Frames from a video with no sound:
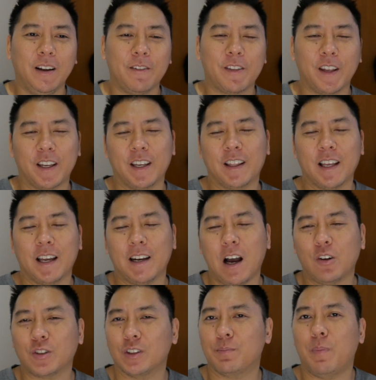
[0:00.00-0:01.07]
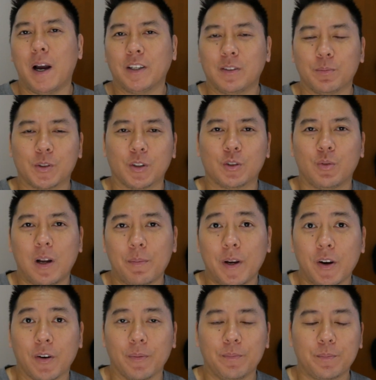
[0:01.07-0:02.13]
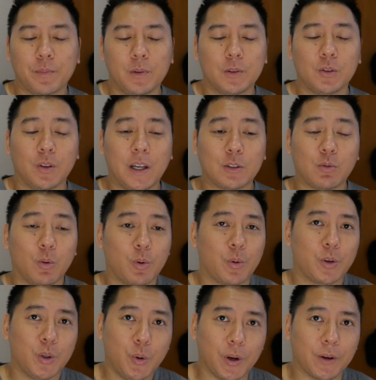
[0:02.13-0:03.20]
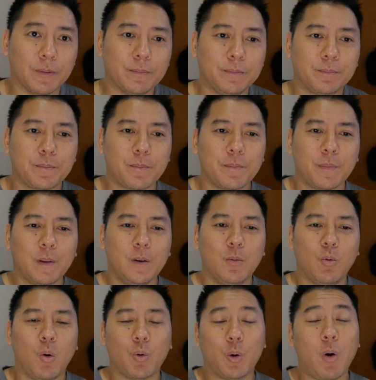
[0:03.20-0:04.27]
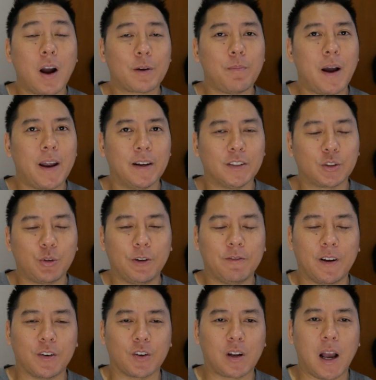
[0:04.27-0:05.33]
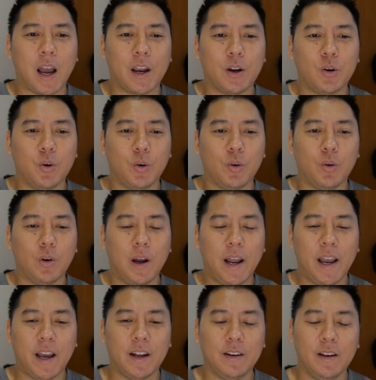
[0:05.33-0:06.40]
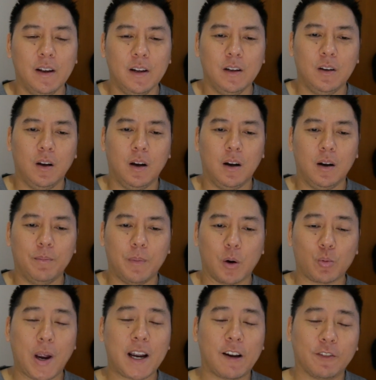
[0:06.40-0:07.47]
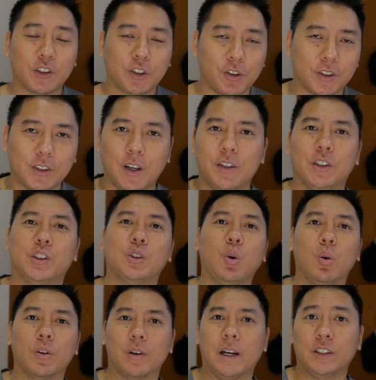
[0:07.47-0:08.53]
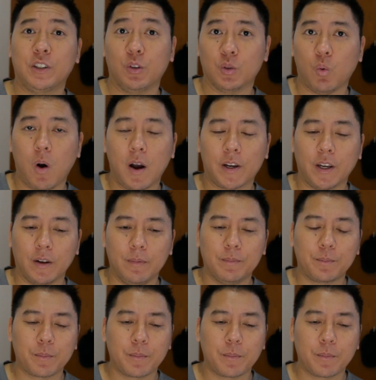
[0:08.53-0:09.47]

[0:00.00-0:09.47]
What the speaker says: thinking that I'll just buy some shirts when I'm here. So that's what we were doing. Well, we walked by a street vendor guy who had a rack of shirts on his shoulder as he was walking.